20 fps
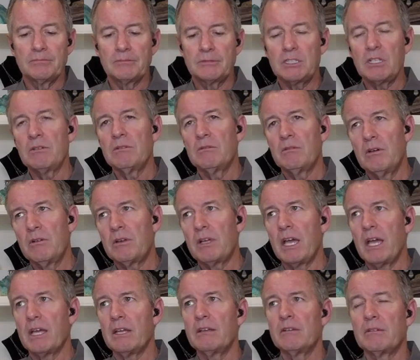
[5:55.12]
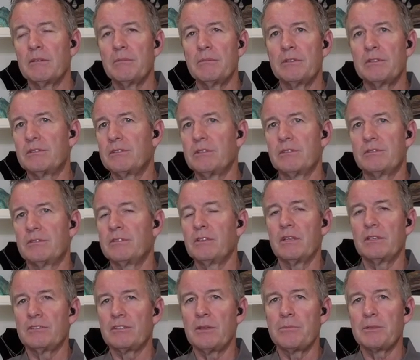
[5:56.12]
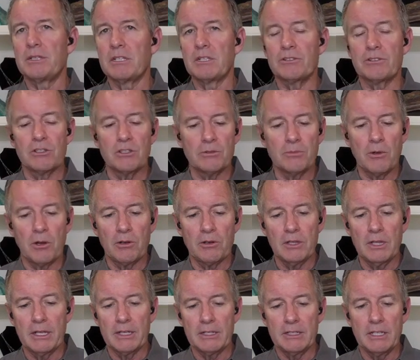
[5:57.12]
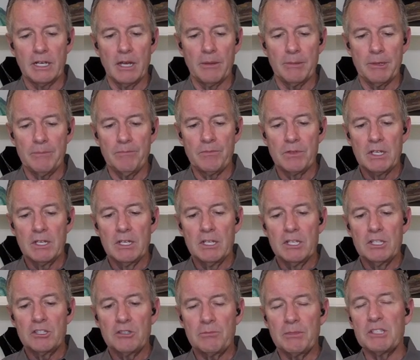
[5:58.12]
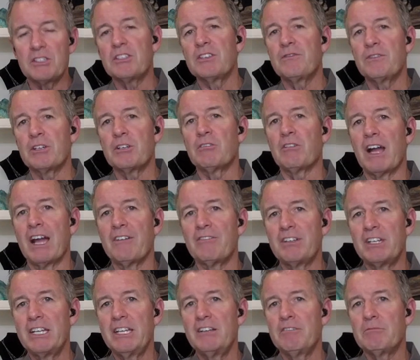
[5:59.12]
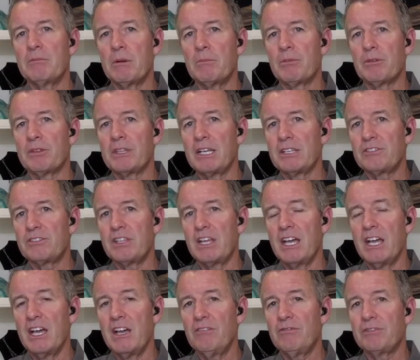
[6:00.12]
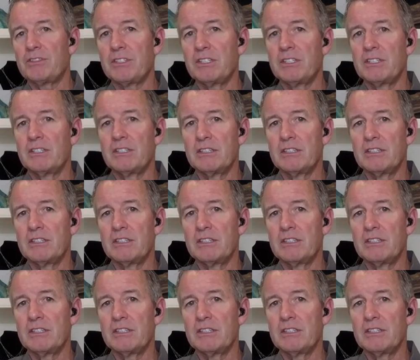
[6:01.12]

Okay, it's not something that's gonna sparkle like a diamond. Specific gravity, remember that's the heft.